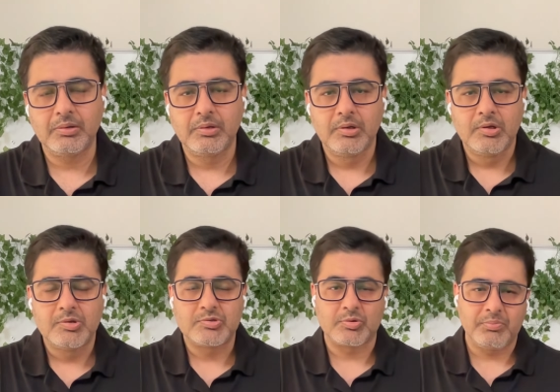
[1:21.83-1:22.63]
Okay,
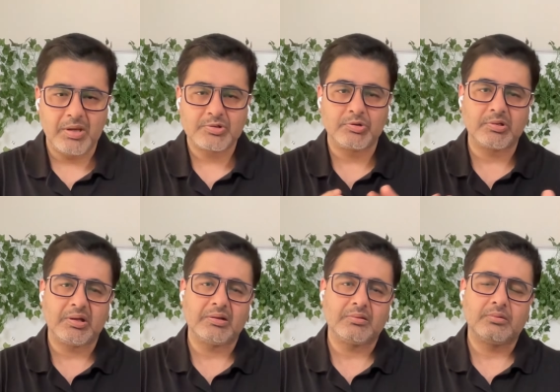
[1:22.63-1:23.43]
so
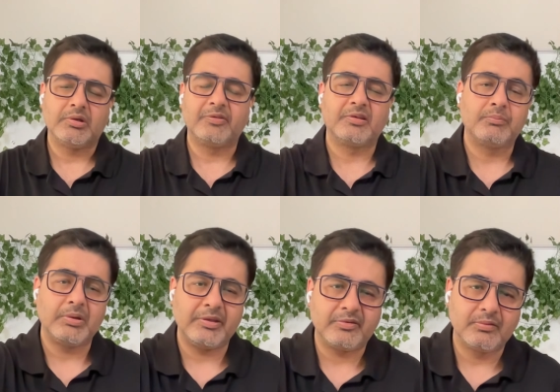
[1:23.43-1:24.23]
make sure that
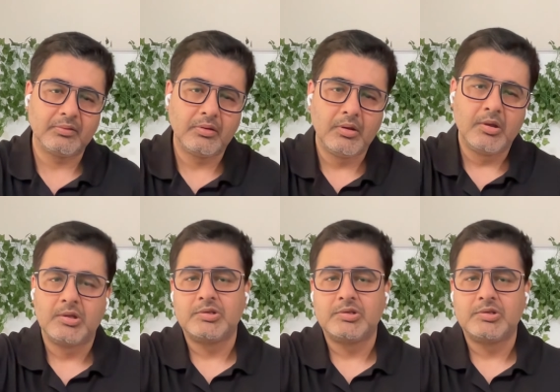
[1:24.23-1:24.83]
is in place.